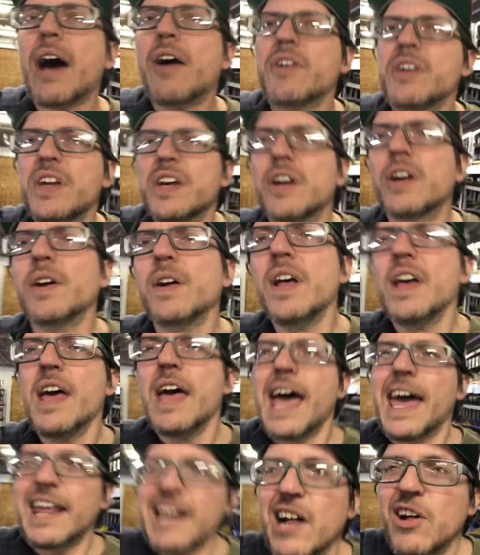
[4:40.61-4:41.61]
here,
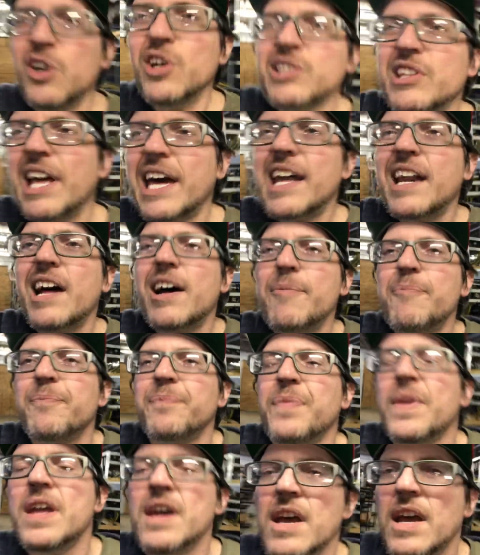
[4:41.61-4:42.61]
and I'll hook that up,
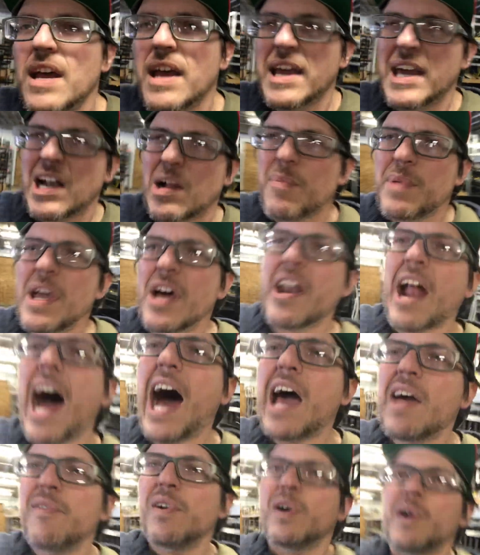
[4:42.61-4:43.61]
and I'll be on
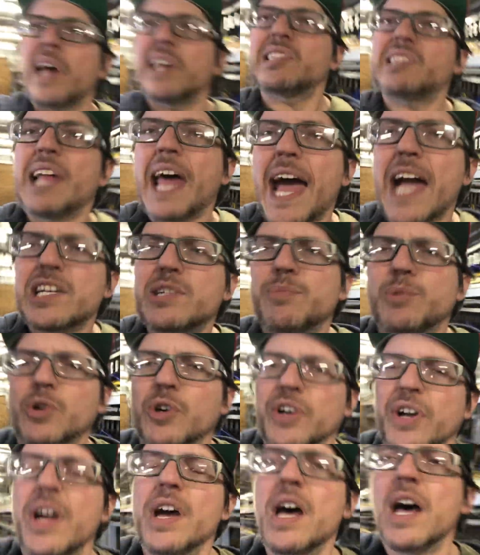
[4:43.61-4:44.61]
HIVEOS
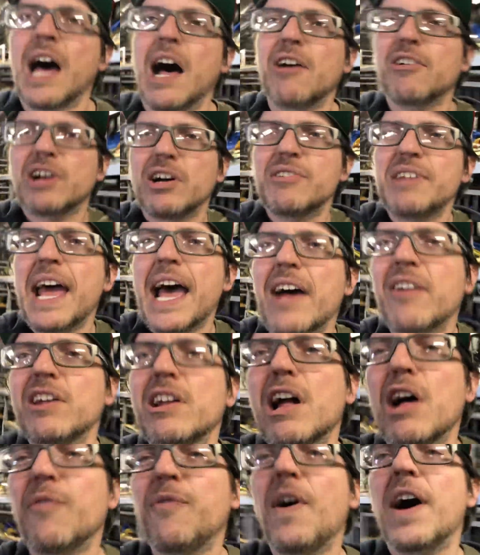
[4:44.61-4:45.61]
dashboard. I'll go down and
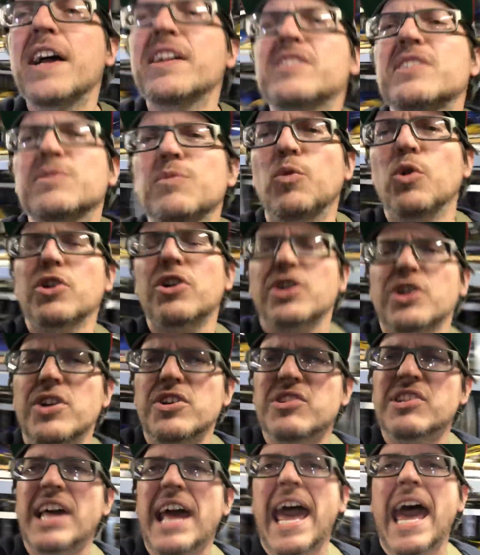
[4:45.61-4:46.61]
I'll find some
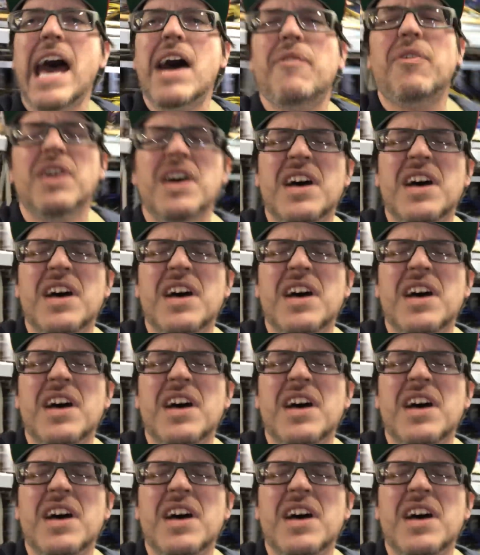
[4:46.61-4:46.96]
workers that have